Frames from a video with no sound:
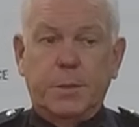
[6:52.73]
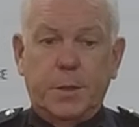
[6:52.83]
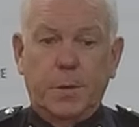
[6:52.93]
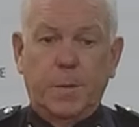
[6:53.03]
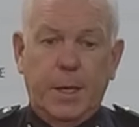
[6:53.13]

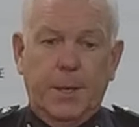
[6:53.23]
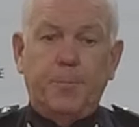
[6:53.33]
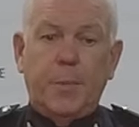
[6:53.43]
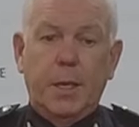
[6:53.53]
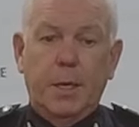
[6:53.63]
So
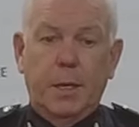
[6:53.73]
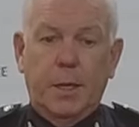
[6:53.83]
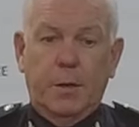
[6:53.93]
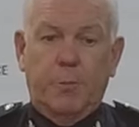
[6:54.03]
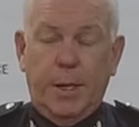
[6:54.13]

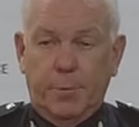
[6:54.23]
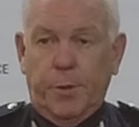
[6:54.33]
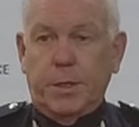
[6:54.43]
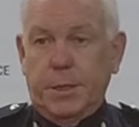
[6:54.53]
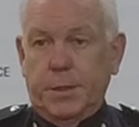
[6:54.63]
random
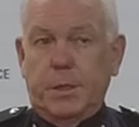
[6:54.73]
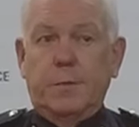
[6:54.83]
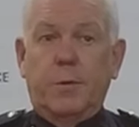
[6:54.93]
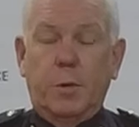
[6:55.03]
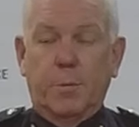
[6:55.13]
drug testing is
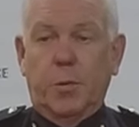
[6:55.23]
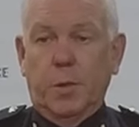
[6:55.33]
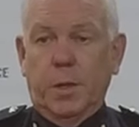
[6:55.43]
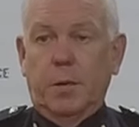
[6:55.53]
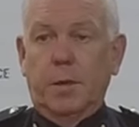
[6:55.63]
a very
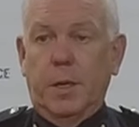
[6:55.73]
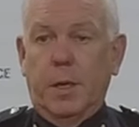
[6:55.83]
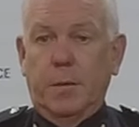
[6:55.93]
important